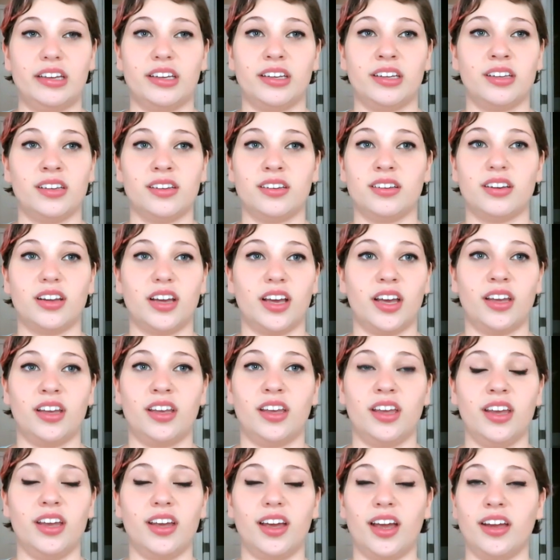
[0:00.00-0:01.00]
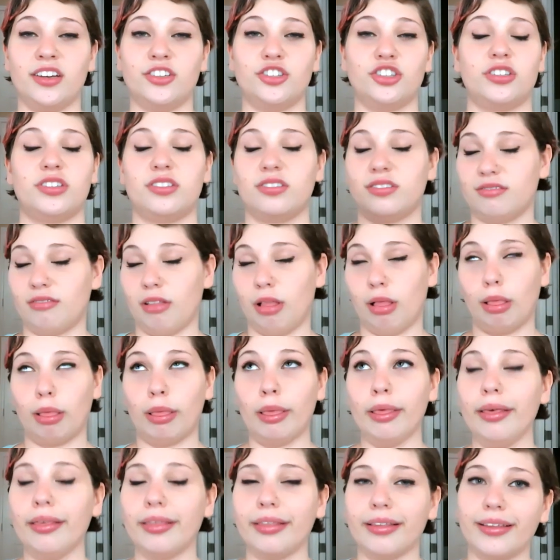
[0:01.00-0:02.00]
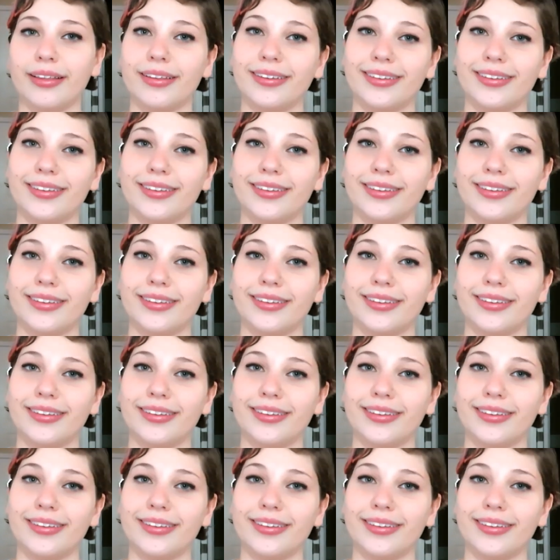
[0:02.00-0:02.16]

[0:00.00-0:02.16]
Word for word: and I can't, I just, ugh,